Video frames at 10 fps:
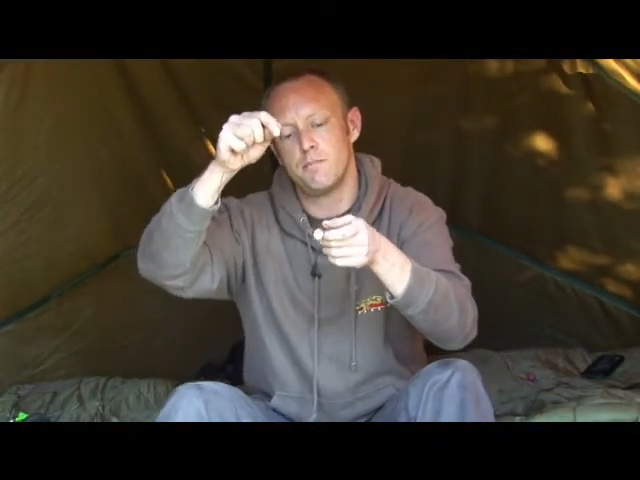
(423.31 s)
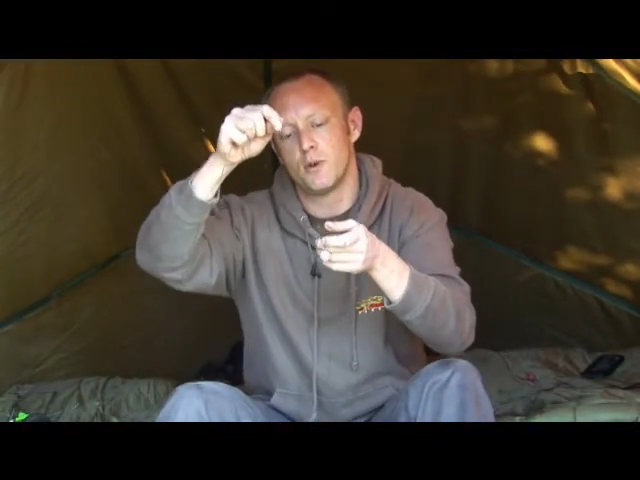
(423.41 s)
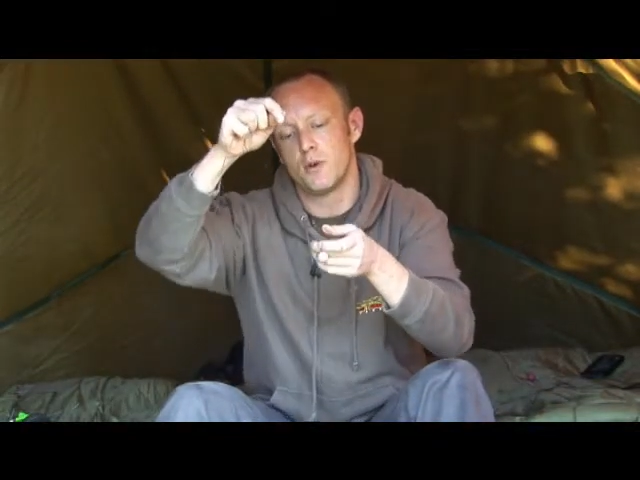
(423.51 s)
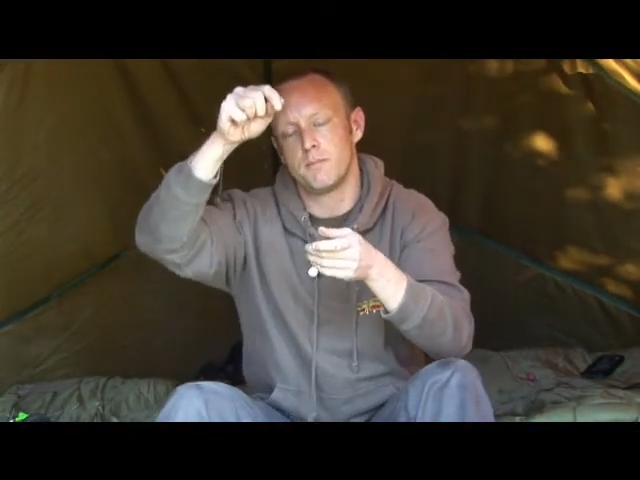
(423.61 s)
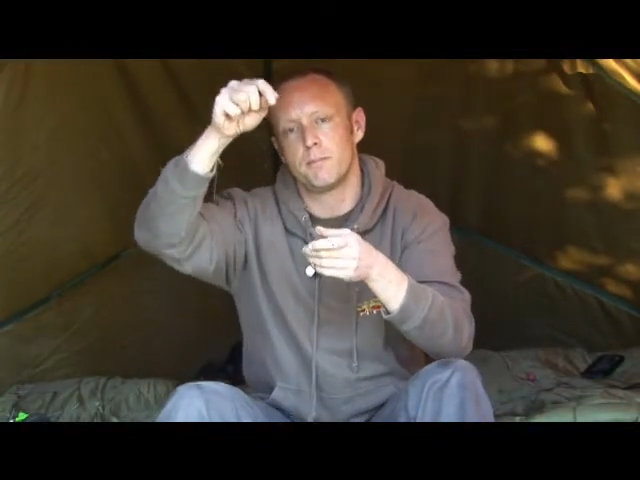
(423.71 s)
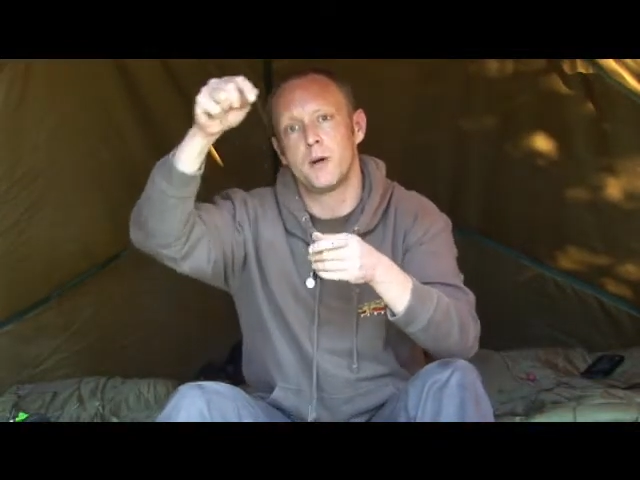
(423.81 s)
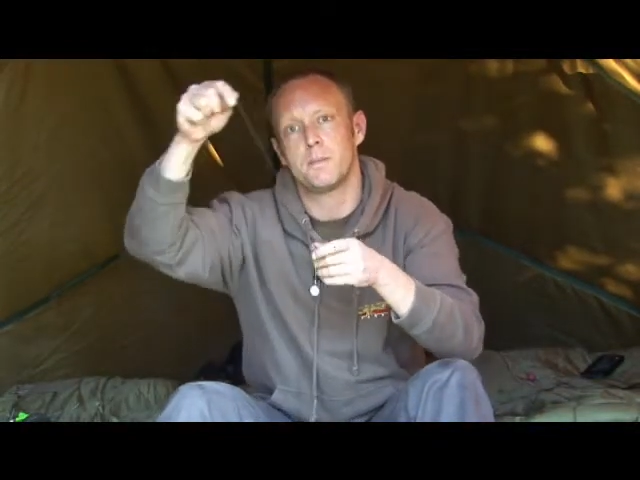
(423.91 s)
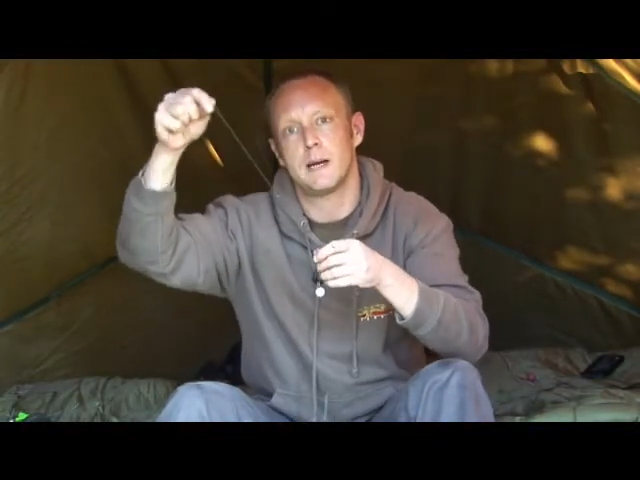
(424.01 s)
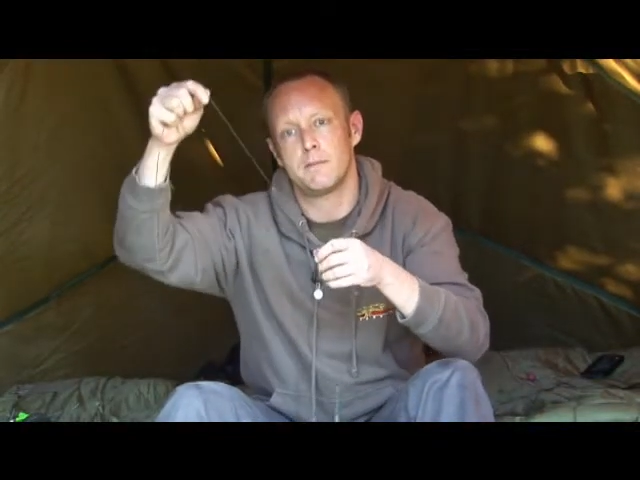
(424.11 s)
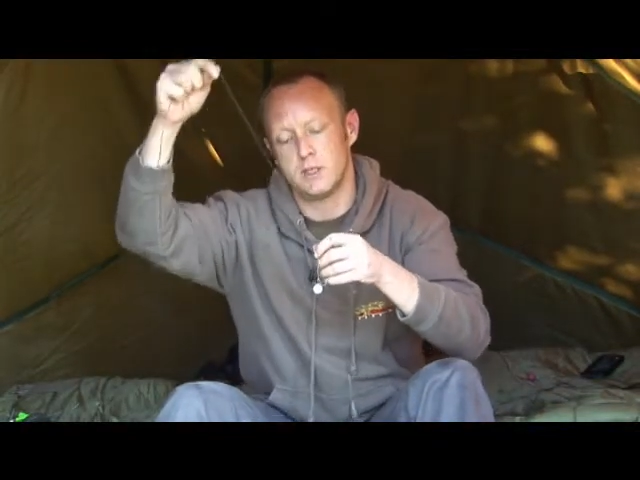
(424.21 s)
buoyant
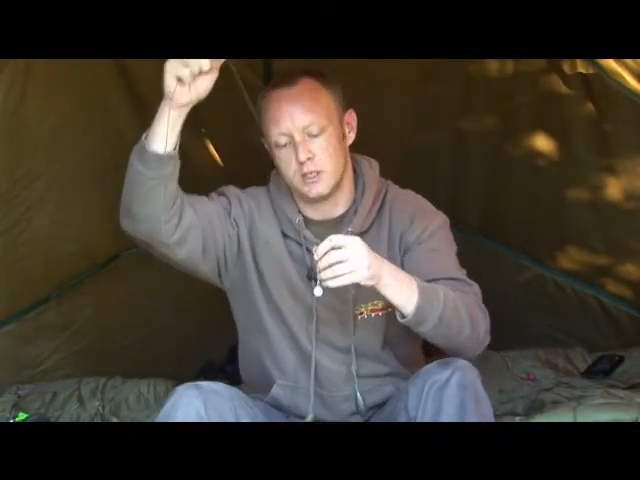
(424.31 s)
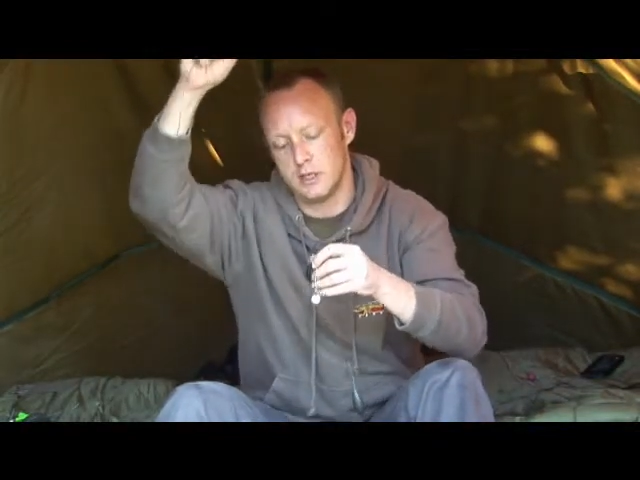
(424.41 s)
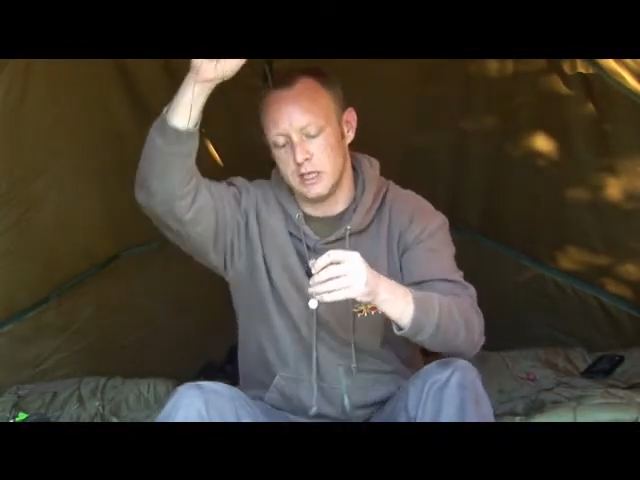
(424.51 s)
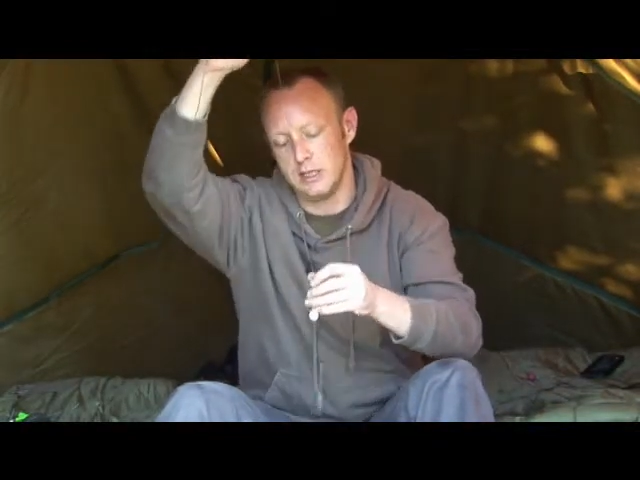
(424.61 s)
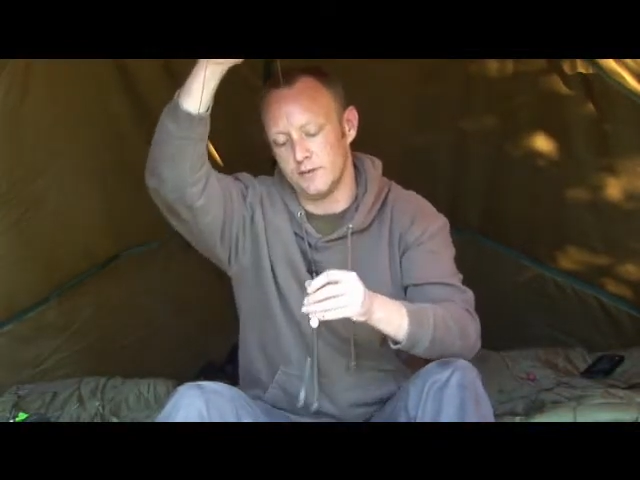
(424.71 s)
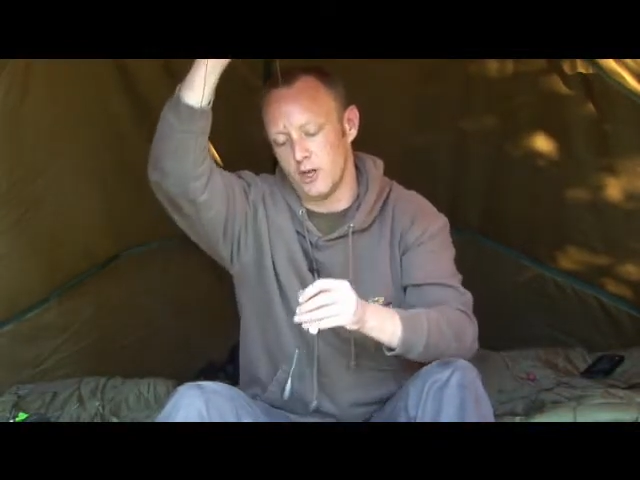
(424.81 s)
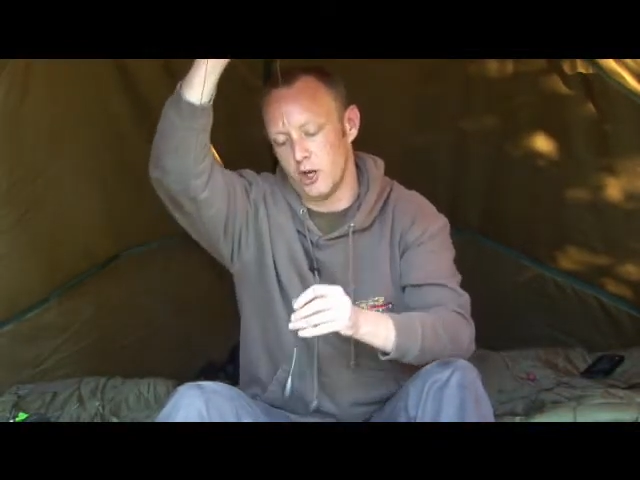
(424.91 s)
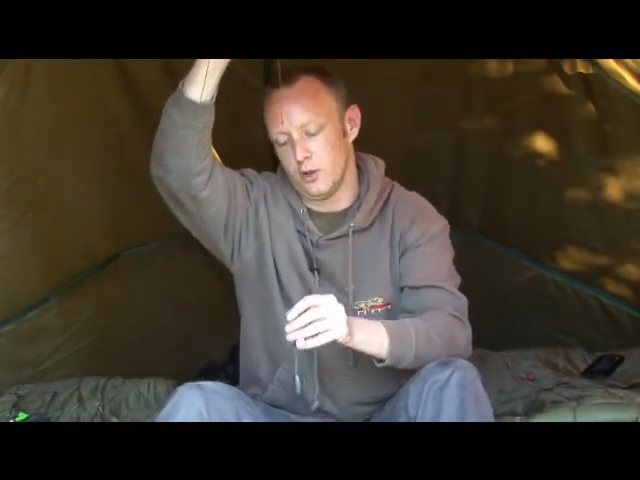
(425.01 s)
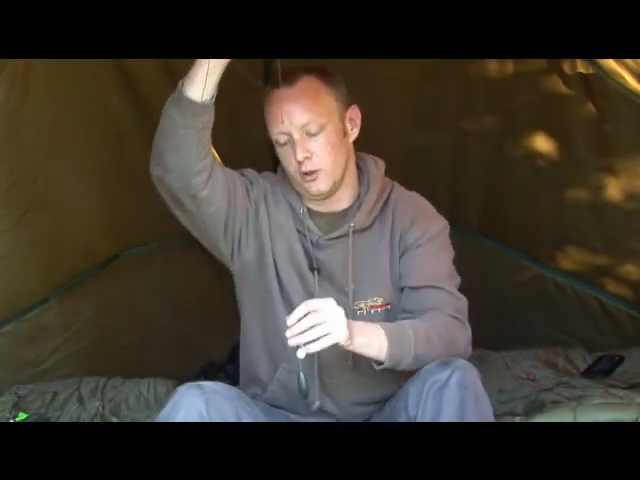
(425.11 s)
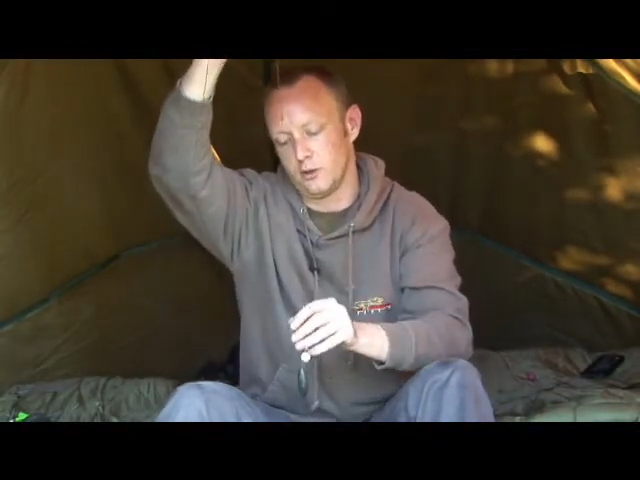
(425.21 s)
pop-up, which these
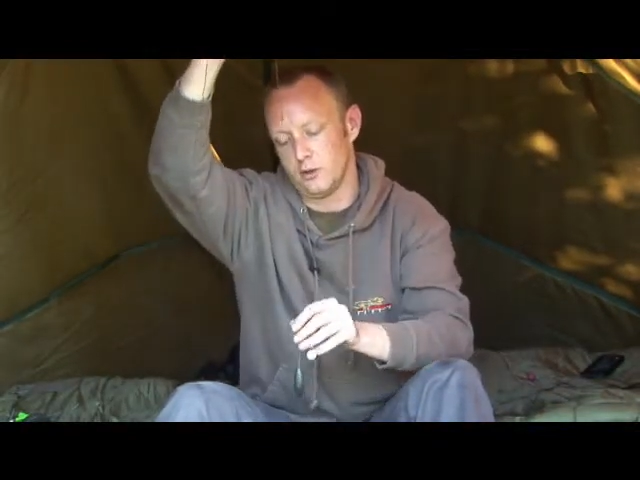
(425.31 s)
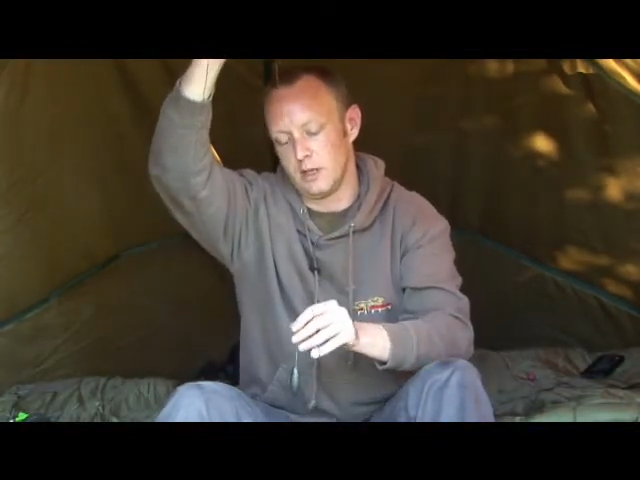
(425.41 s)
are.